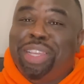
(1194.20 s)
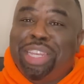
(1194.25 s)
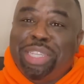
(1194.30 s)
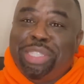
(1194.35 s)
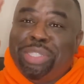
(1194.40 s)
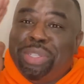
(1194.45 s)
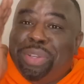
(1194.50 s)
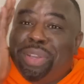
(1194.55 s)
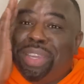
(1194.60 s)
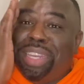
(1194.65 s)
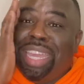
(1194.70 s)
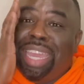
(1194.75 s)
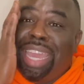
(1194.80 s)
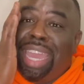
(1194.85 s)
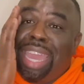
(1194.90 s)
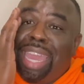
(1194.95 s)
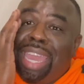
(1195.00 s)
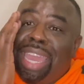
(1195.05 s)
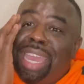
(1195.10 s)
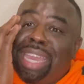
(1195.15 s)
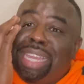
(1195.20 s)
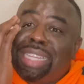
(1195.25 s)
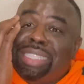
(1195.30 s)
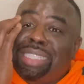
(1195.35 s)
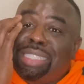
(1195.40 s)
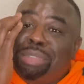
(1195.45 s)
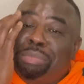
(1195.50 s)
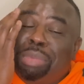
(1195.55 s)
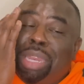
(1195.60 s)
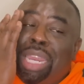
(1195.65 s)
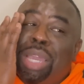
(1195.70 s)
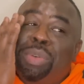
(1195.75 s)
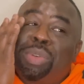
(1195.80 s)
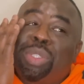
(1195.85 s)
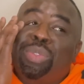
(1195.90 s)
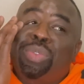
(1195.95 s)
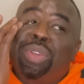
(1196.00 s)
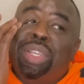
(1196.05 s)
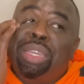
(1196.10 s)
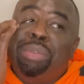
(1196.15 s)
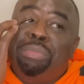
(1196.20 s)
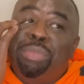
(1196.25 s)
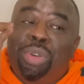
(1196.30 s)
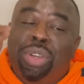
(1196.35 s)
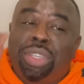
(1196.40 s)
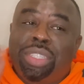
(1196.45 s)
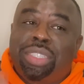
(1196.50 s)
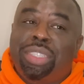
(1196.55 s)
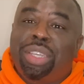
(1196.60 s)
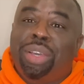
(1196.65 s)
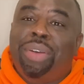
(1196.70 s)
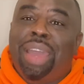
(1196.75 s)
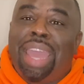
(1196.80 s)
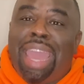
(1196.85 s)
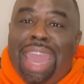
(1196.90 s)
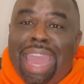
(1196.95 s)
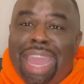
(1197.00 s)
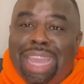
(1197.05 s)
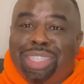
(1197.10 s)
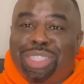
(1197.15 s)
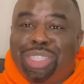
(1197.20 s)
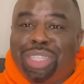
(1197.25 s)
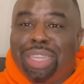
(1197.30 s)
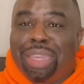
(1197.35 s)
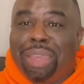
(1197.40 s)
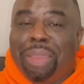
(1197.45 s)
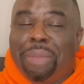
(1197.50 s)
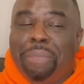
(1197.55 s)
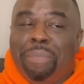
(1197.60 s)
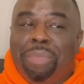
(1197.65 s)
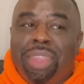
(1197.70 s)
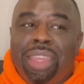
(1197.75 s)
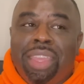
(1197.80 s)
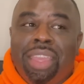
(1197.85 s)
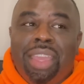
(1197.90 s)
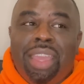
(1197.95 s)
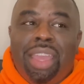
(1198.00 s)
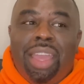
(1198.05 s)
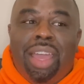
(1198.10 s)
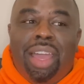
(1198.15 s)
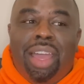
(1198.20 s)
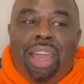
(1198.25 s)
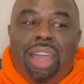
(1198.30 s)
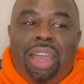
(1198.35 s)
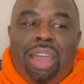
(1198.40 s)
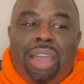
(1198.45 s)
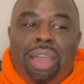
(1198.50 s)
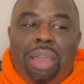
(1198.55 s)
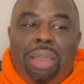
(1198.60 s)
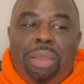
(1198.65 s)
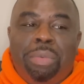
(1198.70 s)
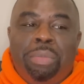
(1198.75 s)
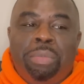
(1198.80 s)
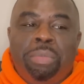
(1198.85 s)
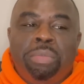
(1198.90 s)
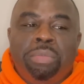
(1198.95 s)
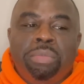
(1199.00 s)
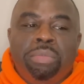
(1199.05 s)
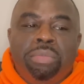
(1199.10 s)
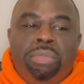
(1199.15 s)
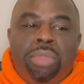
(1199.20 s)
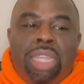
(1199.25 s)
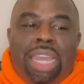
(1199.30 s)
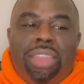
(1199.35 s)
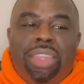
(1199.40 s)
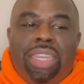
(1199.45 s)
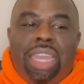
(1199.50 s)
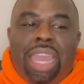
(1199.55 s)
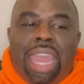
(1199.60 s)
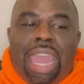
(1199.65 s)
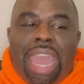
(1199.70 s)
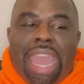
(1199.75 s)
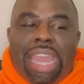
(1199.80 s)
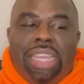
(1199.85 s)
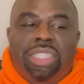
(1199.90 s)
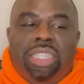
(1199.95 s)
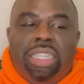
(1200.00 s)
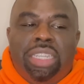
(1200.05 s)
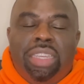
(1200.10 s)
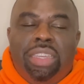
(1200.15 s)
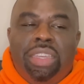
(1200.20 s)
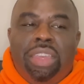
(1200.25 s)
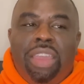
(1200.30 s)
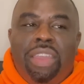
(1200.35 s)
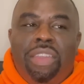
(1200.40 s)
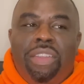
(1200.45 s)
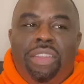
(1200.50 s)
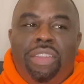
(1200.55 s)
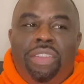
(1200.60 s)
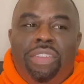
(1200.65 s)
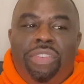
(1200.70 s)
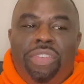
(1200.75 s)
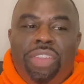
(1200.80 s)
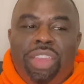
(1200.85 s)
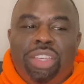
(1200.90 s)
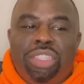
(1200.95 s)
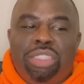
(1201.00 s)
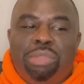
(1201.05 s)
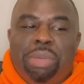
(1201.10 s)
showing their ass. But it was really more so Ashley. I think Ashley feels